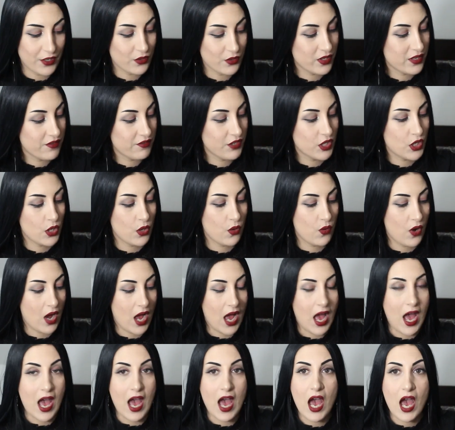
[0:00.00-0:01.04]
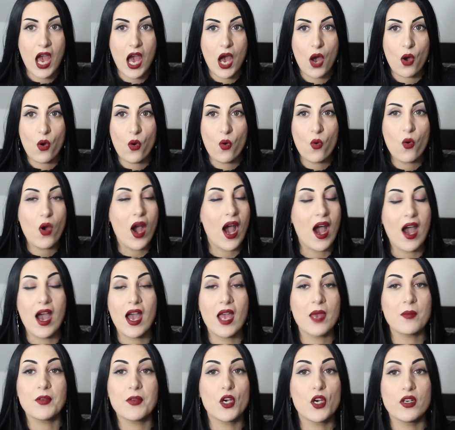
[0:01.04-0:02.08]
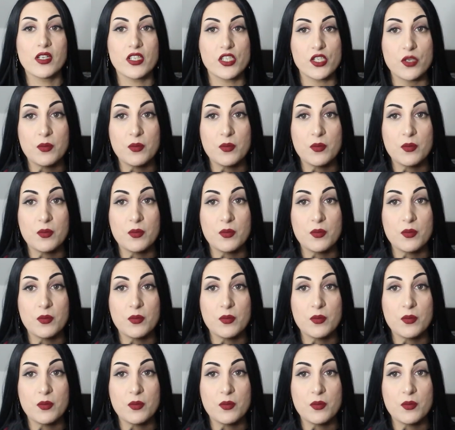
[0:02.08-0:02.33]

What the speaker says: don't even know how I'm going